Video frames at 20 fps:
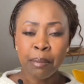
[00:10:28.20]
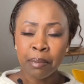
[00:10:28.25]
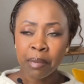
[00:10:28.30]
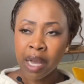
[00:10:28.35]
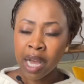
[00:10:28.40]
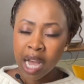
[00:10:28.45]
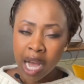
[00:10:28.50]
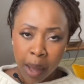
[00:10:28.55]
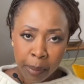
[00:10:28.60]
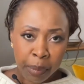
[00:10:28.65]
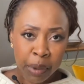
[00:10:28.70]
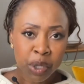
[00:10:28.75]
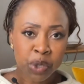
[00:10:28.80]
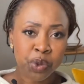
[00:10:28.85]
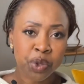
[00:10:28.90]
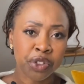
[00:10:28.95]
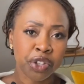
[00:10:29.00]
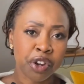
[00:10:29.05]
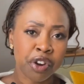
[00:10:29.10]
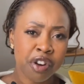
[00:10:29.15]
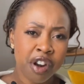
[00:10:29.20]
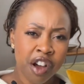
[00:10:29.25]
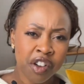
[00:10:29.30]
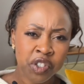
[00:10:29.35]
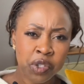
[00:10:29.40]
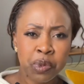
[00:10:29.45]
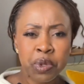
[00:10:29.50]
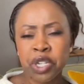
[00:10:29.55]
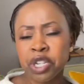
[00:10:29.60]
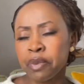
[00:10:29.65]
Coupled with the
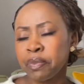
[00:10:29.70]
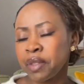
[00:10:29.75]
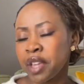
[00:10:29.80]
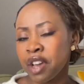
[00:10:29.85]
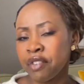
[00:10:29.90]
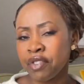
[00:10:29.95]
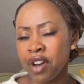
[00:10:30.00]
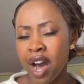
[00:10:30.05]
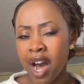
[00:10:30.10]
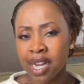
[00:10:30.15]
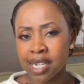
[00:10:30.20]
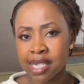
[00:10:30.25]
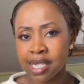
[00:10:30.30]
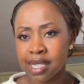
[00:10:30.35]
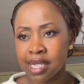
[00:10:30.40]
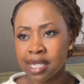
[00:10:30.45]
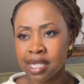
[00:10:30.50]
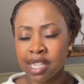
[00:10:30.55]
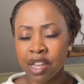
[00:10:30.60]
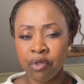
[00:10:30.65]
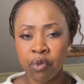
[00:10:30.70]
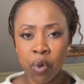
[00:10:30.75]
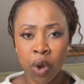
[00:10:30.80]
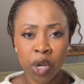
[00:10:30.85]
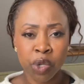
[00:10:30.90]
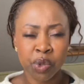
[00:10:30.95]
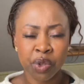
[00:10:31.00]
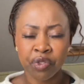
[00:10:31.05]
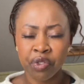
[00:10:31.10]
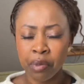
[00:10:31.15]
craftsmanship, they have artisans they've
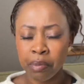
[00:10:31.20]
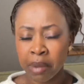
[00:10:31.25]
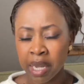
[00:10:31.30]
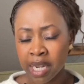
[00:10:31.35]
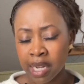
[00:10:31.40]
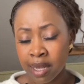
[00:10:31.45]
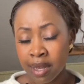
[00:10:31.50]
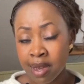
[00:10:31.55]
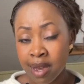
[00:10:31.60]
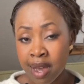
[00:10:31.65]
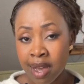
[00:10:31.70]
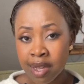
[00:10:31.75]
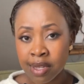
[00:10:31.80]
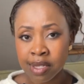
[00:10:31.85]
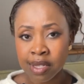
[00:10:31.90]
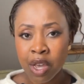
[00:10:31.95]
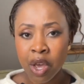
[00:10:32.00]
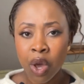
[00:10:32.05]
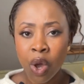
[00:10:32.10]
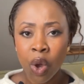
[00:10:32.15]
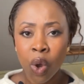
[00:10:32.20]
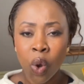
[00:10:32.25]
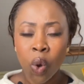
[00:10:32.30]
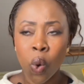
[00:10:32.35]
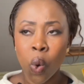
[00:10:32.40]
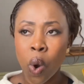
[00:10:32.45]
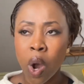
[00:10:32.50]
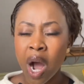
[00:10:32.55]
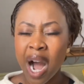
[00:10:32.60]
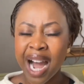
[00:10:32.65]
worked with for many years
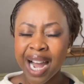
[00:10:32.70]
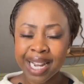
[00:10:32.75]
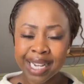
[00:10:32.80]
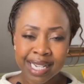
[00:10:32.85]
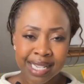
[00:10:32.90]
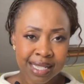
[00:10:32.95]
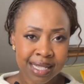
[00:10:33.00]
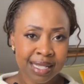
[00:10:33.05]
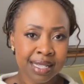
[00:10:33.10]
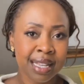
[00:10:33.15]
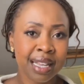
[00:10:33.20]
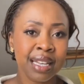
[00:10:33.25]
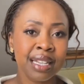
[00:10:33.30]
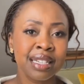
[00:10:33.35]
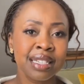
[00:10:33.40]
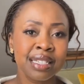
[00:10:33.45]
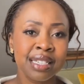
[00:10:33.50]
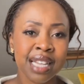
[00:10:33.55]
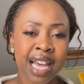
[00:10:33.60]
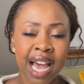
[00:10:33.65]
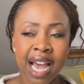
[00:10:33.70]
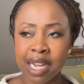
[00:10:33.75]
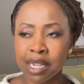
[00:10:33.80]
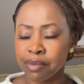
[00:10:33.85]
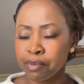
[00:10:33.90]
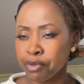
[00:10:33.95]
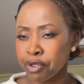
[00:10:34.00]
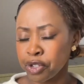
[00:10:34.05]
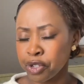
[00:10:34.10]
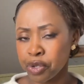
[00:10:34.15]
who are highly skilled at
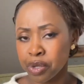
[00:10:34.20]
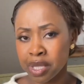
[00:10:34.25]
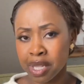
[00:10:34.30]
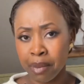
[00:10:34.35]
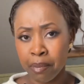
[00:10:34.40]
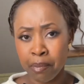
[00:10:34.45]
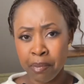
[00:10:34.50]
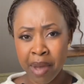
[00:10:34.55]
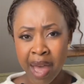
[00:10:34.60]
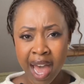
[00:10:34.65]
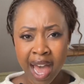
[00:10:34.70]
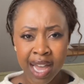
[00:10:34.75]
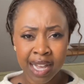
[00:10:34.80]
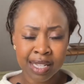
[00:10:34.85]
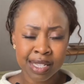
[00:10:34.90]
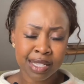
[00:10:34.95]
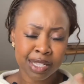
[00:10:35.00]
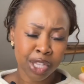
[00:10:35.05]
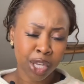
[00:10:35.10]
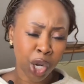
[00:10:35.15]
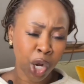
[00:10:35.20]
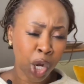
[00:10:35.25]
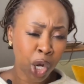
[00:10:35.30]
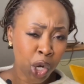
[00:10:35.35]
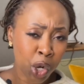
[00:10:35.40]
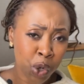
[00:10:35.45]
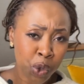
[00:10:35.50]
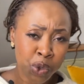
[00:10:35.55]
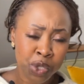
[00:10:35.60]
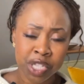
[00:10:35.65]
producing bags, the
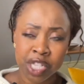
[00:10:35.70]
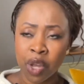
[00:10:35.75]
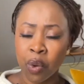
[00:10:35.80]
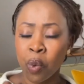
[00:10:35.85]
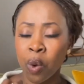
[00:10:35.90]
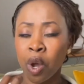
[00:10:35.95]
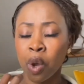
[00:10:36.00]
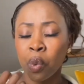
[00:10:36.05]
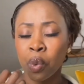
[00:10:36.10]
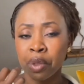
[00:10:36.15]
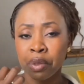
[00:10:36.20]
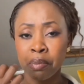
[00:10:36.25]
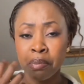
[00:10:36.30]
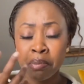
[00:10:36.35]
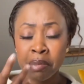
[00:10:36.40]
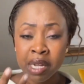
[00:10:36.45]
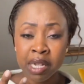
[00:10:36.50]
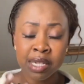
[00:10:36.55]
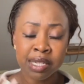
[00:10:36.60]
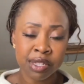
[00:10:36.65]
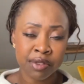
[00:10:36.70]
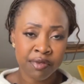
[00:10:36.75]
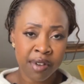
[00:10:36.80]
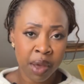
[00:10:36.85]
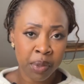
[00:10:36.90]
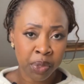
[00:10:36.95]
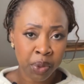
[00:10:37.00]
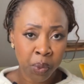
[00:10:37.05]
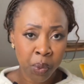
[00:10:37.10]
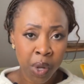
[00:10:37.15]
clothes. They work with mills
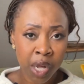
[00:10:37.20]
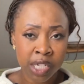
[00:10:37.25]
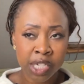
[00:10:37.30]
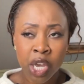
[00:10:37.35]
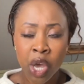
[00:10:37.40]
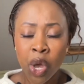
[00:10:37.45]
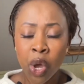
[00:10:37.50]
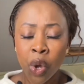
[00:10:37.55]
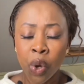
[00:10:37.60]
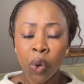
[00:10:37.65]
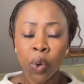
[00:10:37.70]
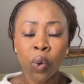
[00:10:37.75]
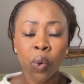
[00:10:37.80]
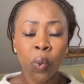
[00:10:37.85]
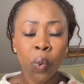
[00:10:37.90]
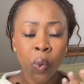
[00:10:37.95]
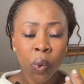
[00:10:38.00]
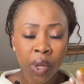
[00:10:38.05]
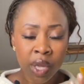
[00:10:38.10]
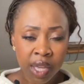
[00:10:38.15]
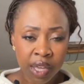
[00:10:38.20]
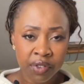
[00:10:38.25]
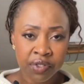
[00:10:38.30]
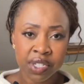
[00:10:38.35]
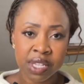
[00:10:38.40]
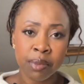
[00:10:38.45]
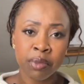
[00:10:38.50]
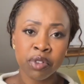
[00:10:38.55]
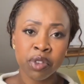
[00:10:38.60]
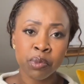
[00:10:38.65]
around the world who weave
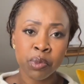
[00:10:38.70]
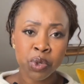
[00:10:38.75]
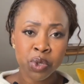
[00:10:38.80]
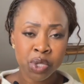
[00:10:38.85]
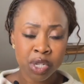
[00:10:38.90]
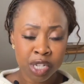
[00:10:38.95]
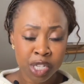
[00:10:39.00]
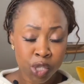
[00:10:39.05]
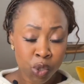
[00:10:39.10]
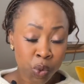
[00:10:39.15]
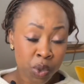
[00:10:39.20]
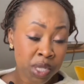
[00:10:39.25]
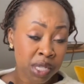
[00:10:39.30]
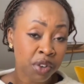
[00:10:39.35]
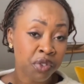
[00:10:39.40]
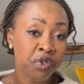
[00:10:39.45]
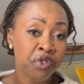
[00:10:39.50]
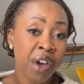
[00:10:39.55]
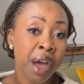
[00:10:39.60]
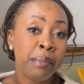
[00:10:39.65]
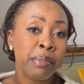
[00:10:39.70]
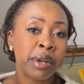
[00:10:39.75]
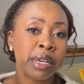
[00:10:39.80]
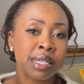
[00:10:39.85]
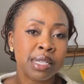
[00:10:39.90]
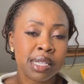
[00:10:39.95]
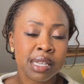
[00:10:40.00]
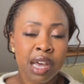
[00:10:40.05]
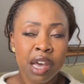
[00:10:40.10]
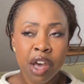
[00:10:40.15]
some of the most exquisite
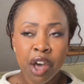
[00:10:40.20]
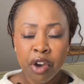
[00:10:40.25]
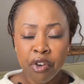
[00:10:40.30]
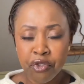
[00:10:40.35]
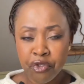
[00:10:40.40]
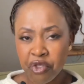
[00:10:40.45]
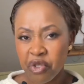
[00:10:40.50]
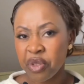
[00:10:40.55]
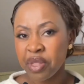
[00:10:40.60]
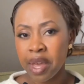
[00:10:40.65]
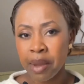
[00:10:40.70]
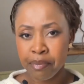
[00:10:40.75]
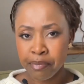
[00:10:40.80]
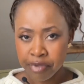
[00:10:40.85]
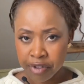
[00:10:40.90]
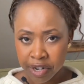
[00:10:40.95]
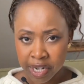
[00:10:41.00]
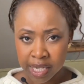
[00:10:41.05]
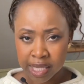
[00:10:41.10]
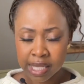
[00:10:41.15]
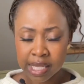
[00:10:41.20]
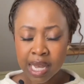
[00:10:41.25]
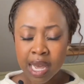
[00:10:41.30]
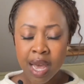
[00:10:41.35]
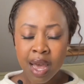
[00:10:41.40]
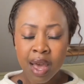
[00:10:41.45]
fabrics for their products.